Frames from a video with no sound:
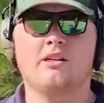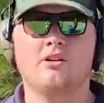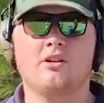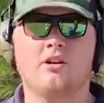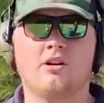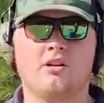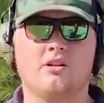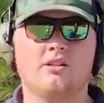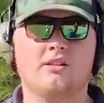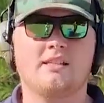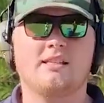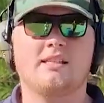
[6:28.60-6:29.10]

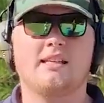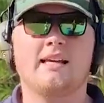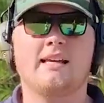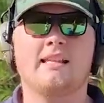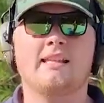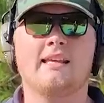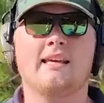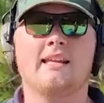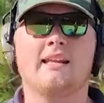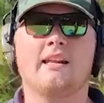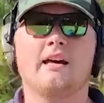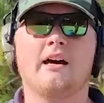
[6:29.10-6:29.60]
yards
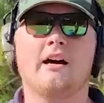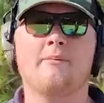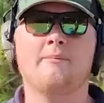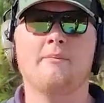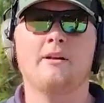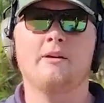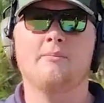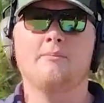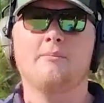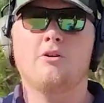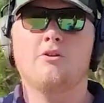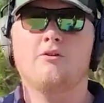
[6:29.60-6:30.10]
and then I'm
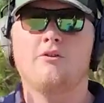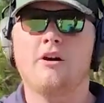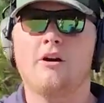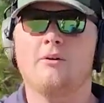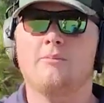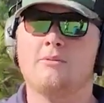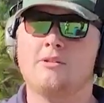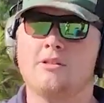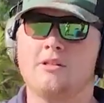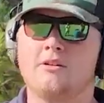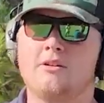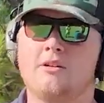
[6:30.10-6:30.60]
gonna move
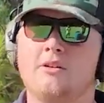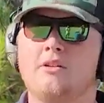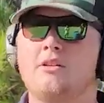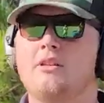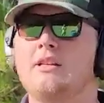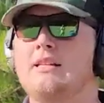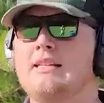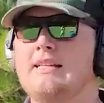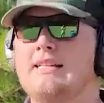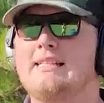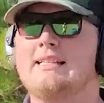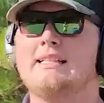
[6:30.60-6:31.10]
up to the
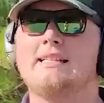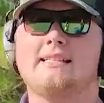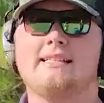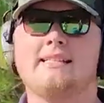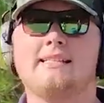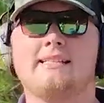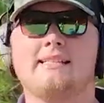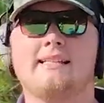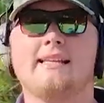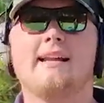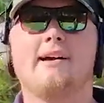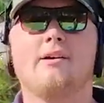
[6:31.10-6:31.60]

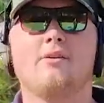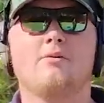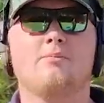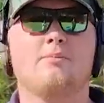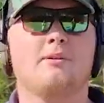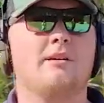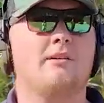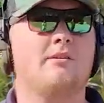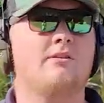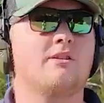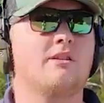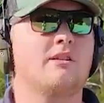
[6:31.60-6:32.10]
distances that I would
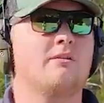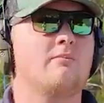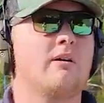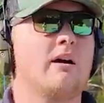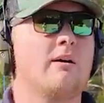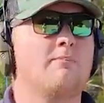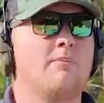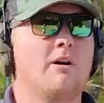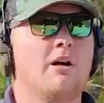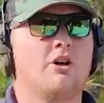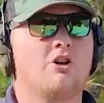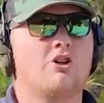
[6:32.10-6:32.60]
be using my
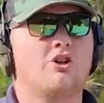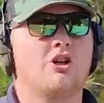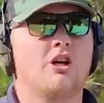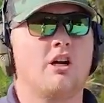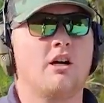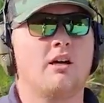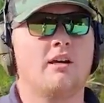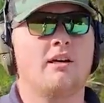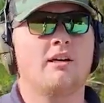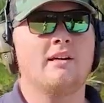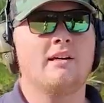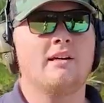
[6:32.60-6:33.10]

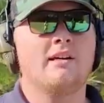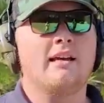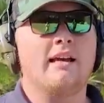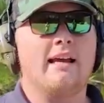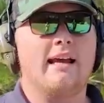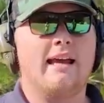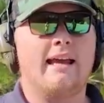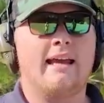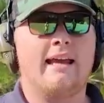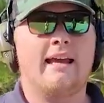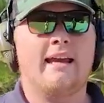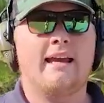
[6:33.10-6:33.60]
buckshot
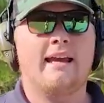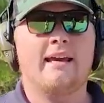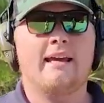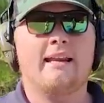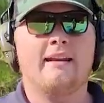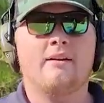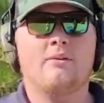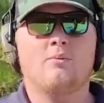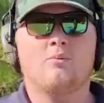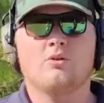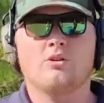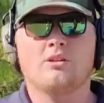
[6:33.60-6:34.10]

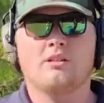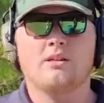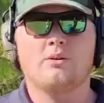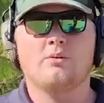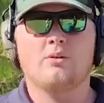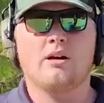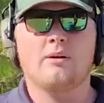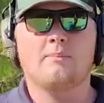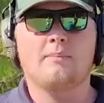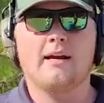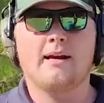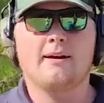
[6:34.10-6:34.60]
and we'll see
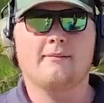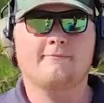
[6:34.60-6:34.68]
where I'm at.